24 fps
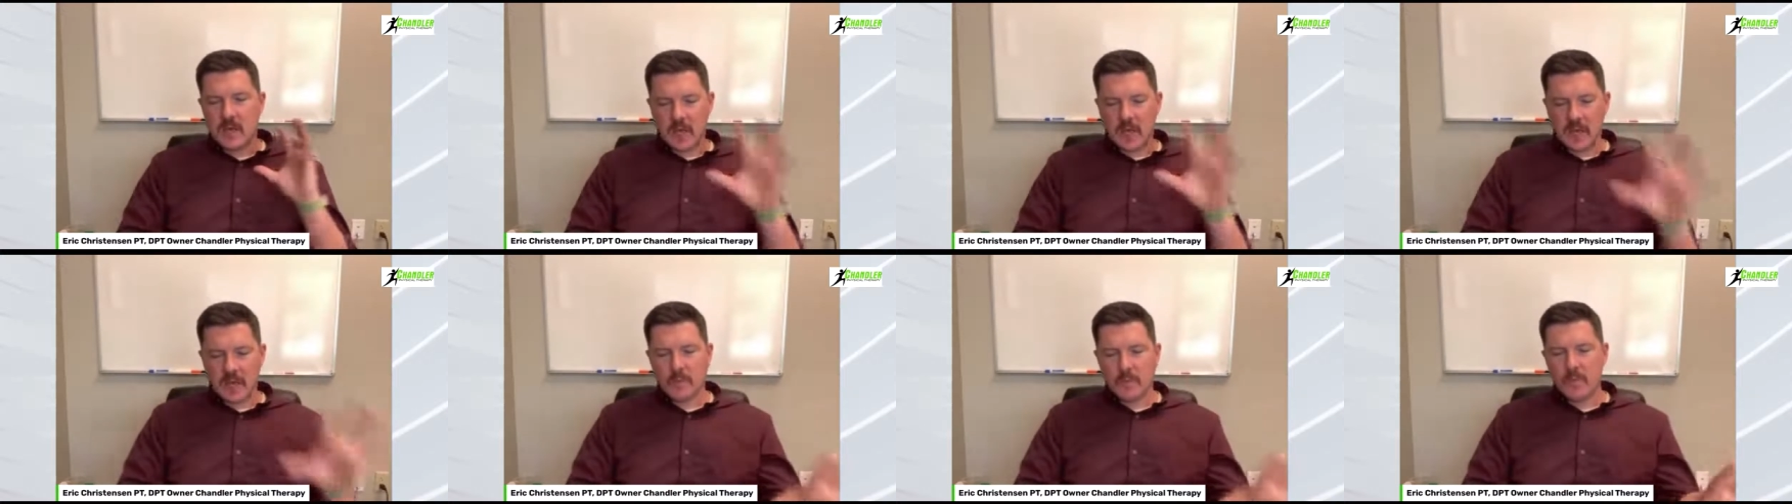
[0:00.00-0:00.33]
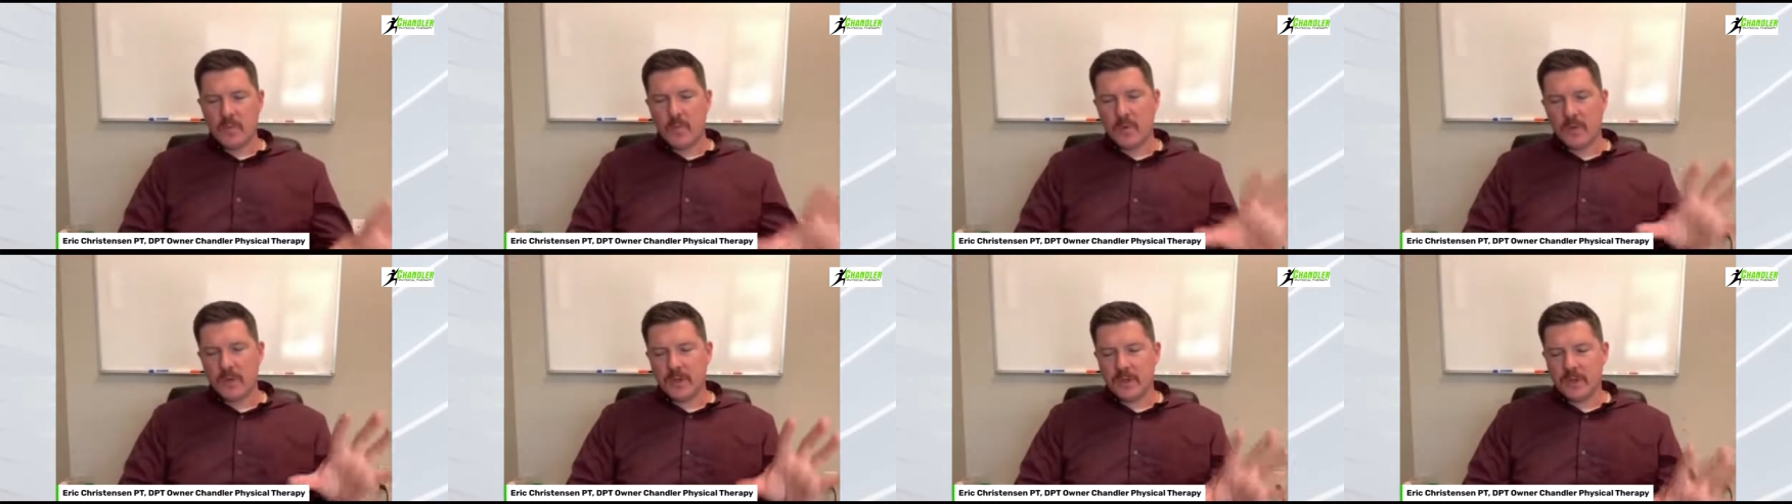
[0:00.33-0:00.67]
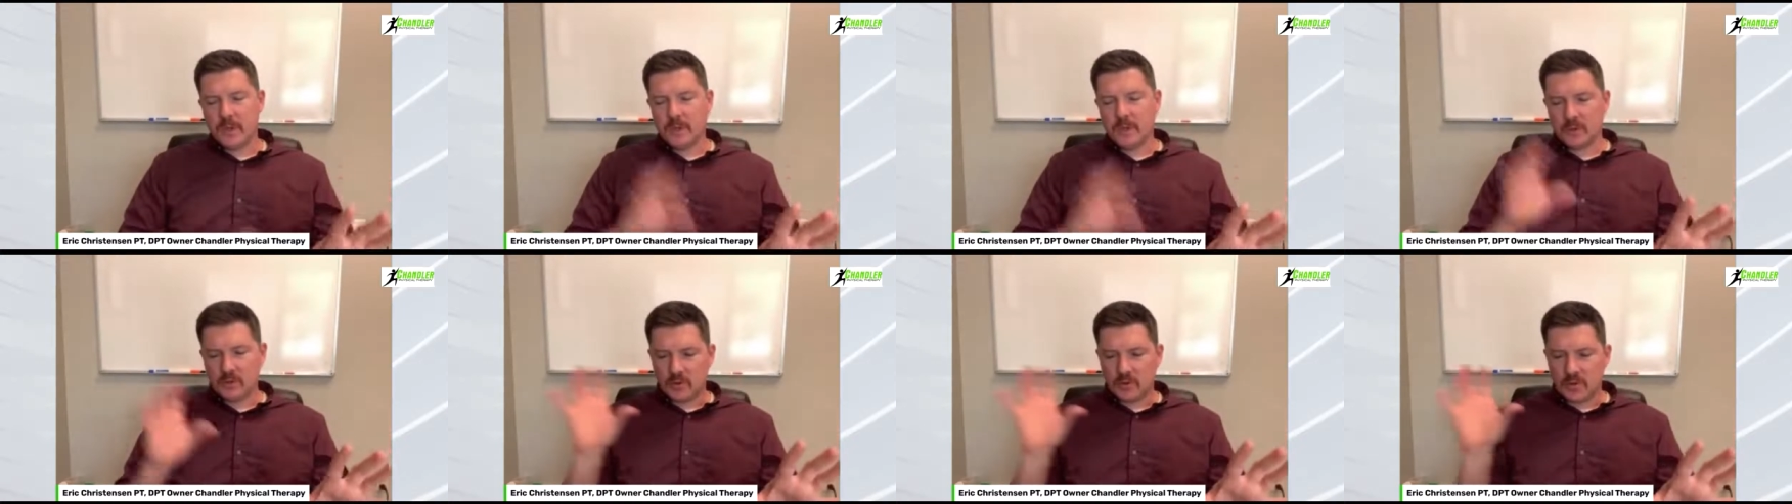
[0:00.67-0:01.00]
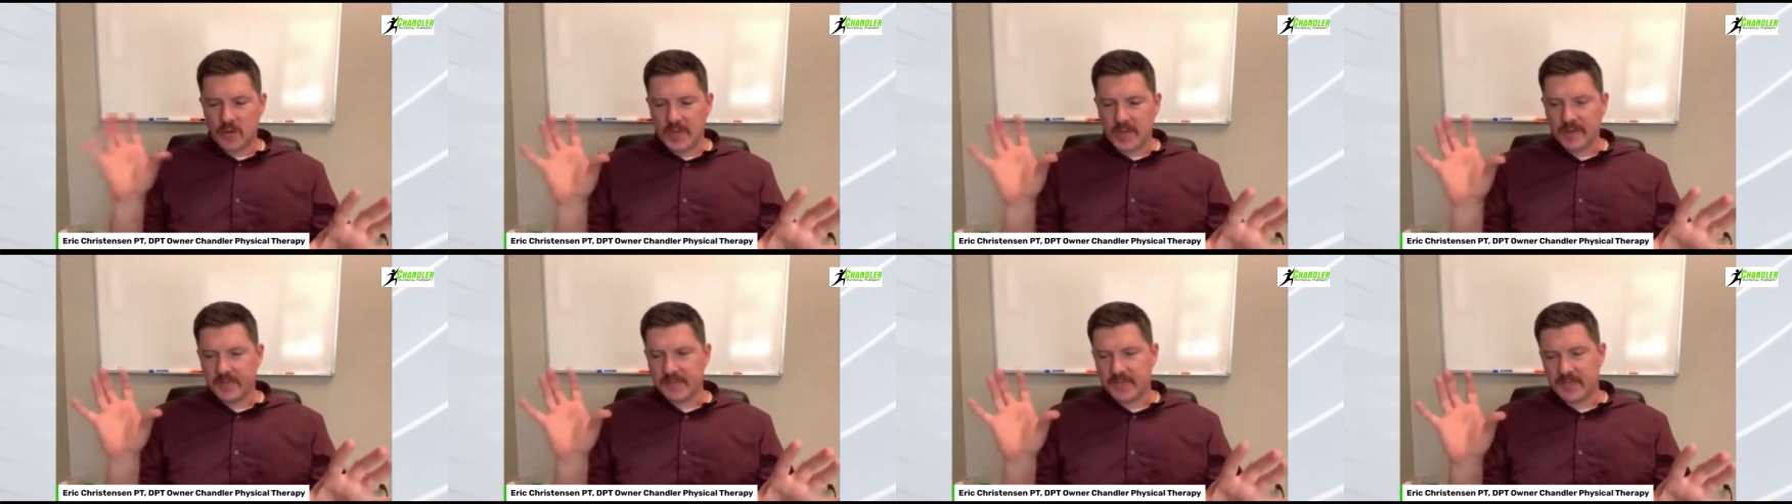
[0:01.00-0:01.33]
input
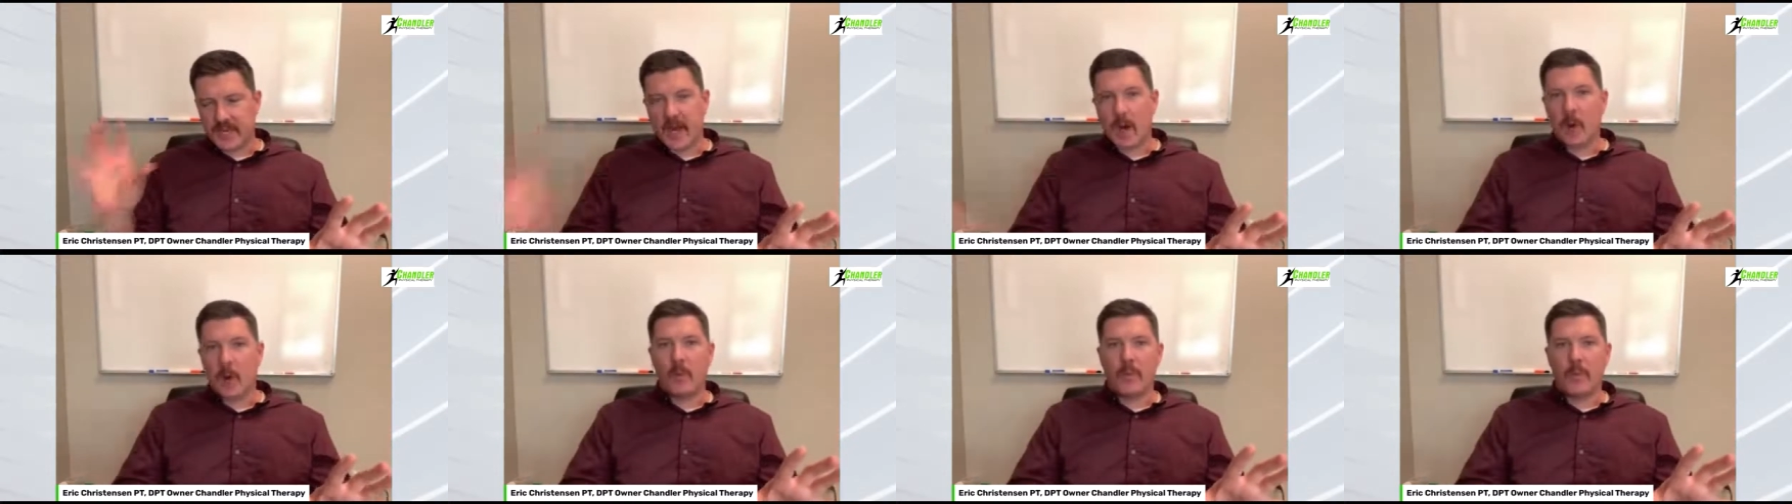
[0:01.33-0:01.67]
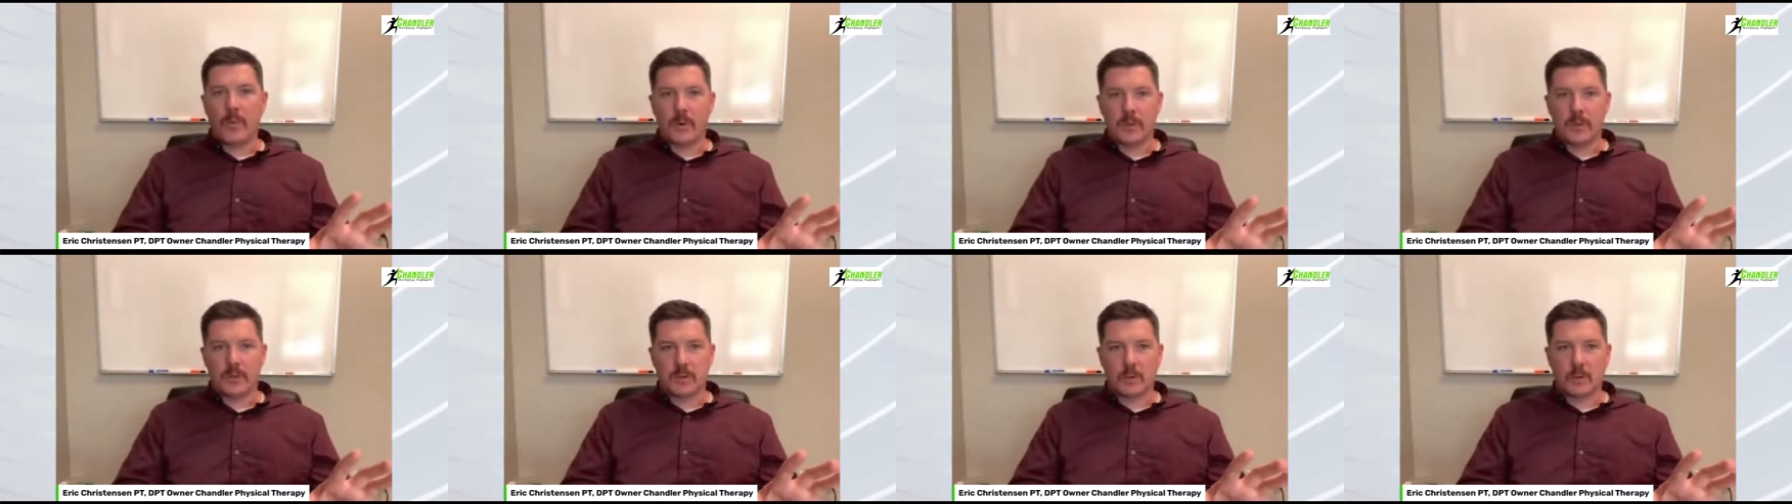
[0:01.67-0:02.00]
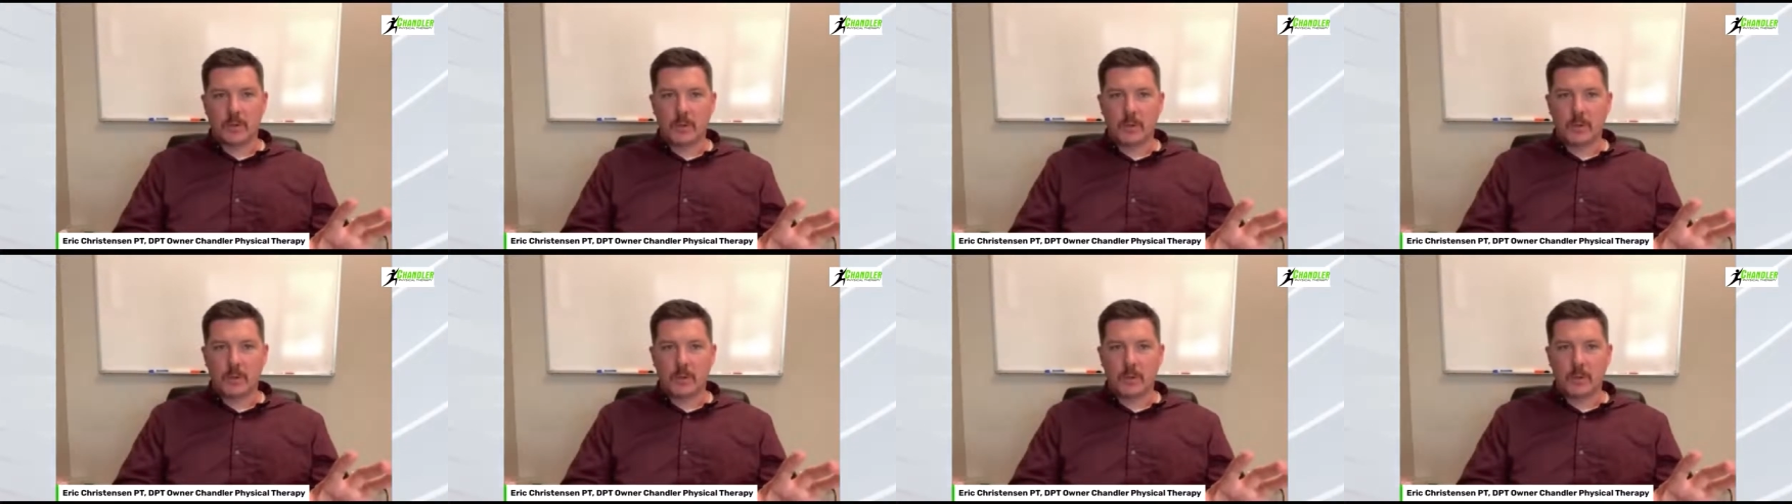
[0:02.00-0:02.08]
drives output,